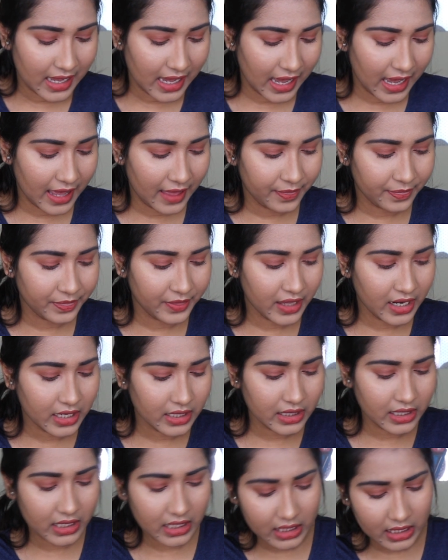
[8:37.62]
And
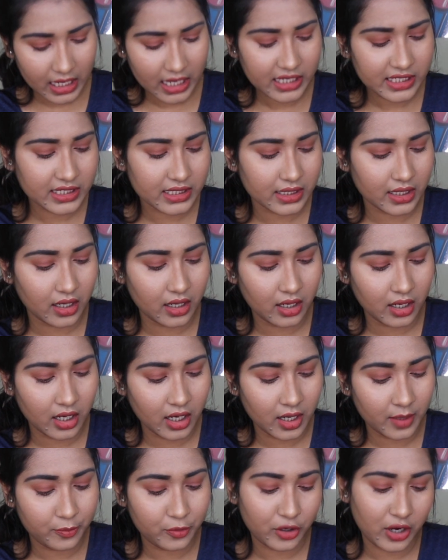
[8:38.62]
then the next
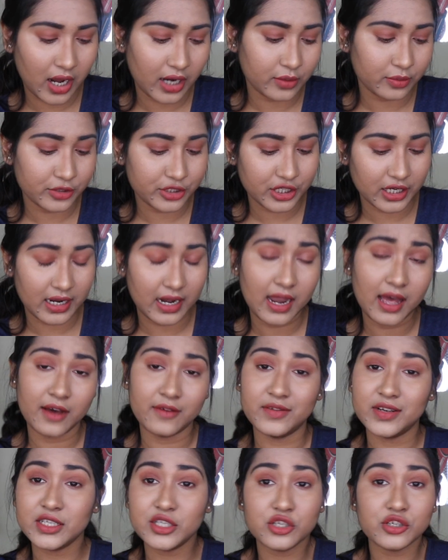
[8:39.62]
product which I
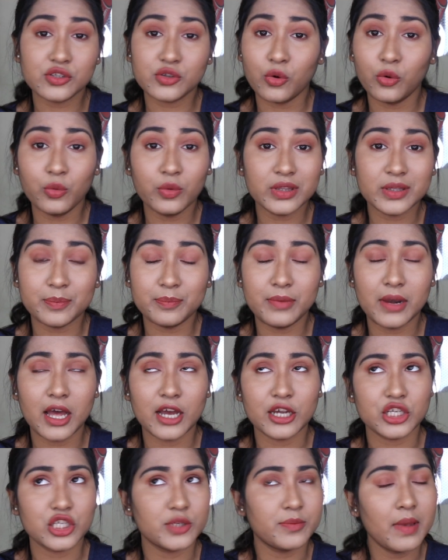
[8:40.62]
love, let's just go with
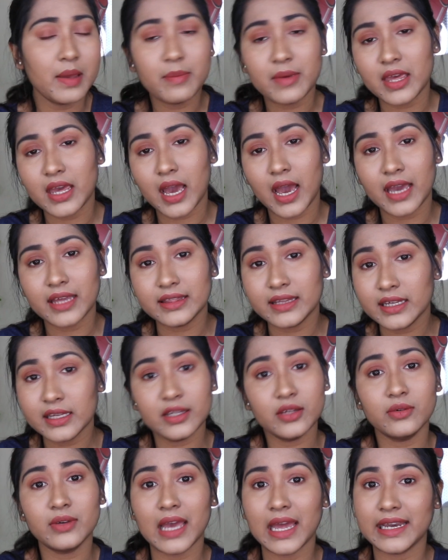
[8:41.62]
blush. Maybe I
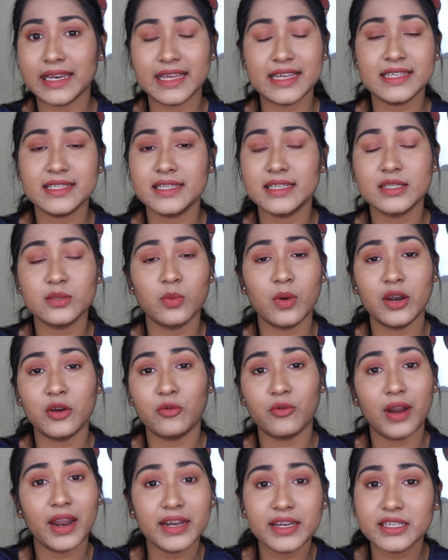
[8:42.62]
think you can guess this one
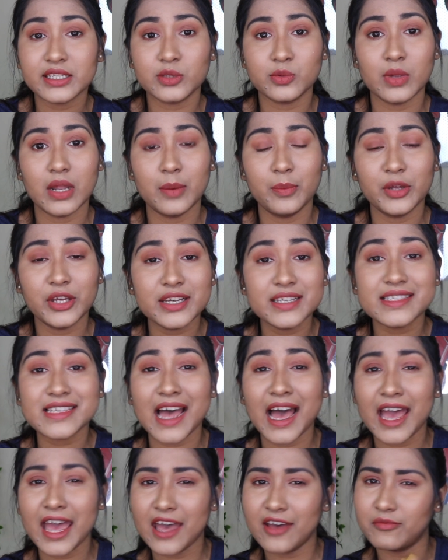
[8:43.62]
right as well, because
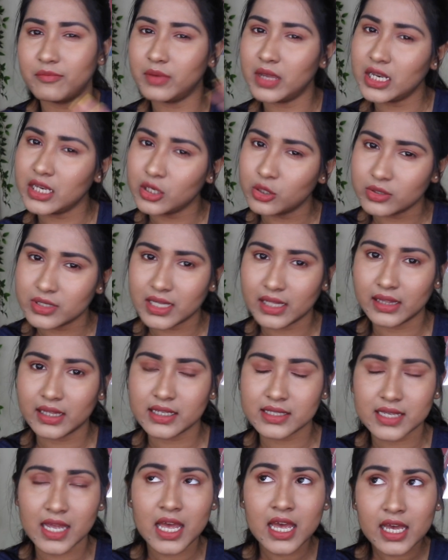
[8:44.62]
I have been using
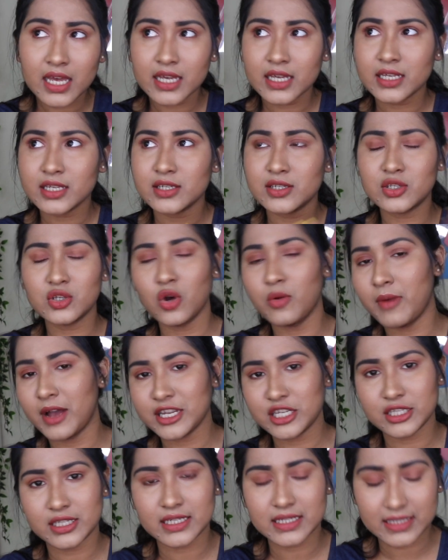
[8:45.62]
this so
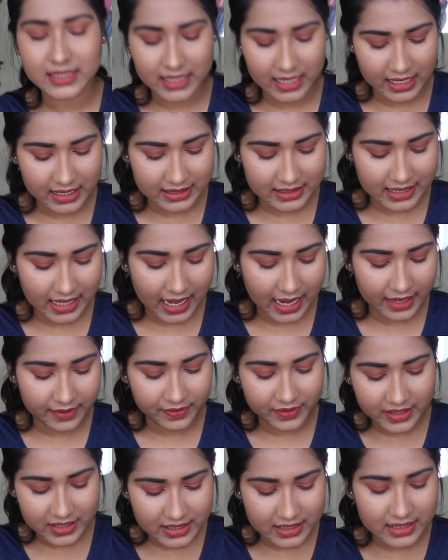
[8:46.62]
much these days,
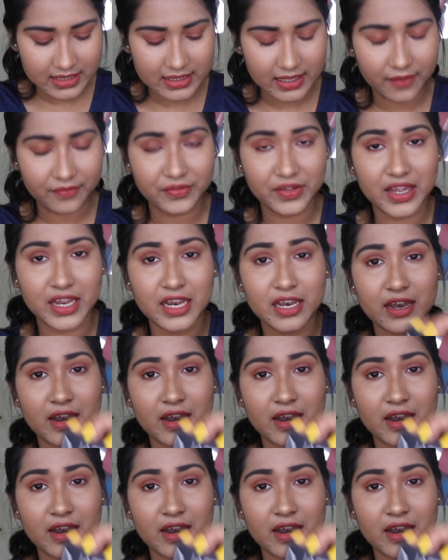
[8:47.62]
that this is the